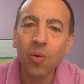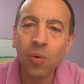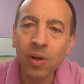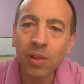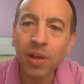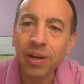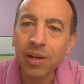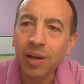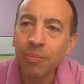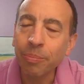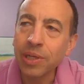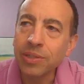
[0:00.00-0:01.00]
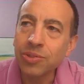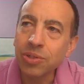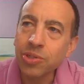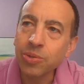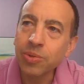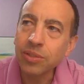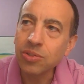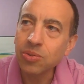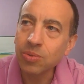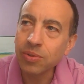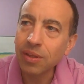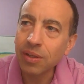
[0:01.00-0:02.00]
Or a lot of companies are doing
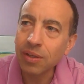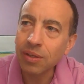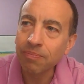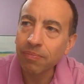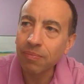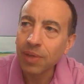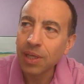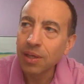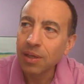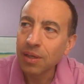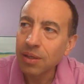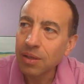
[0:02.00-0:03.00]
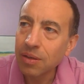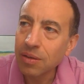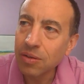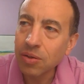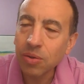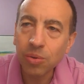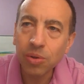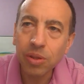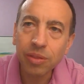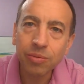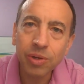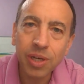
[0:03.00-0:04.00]
sort of the 2 to
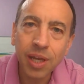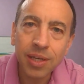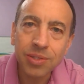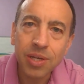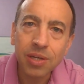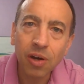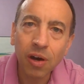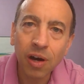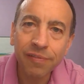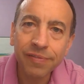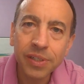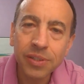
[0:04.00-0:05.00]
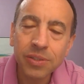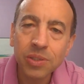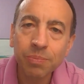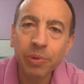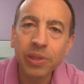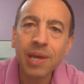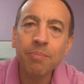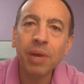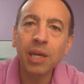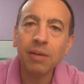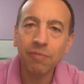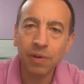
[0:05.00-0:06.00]
3 days in office, but they
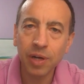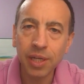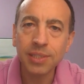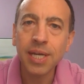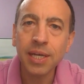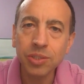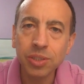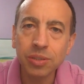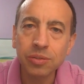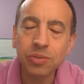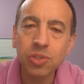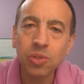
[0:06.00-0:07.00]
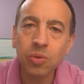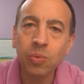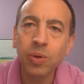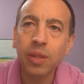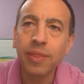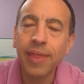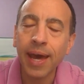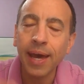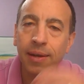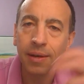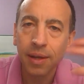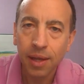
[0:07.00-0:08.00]
make it very intentional so
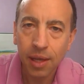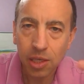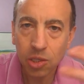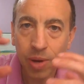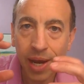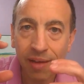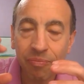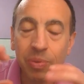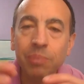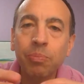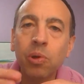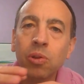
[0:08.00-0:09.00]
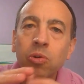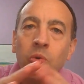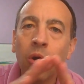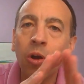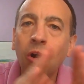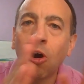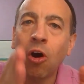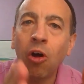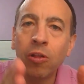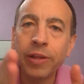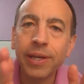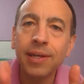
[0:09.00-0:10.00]
that you have people who are
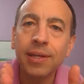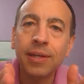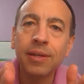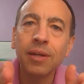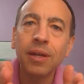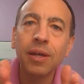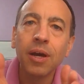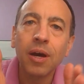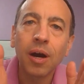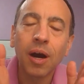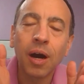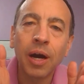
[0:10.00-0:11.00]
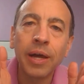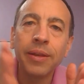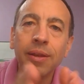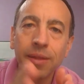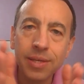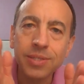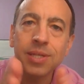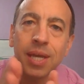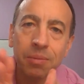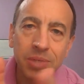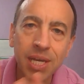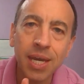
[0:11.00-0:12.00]
all in on the
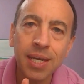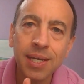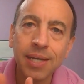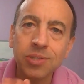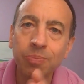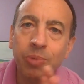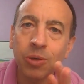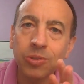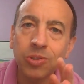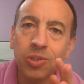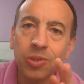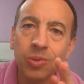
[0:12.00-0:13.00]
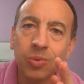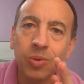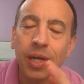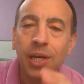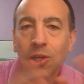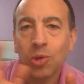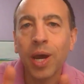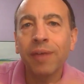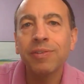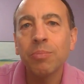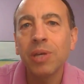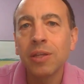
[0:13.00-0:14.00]
same day, as opposed to you
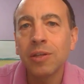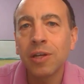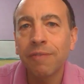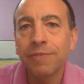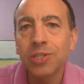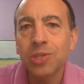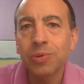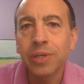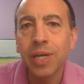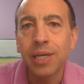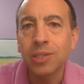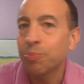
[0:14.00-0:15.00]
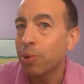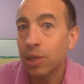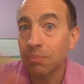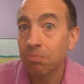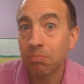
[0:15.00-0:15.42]
have to be in the office 3 days, but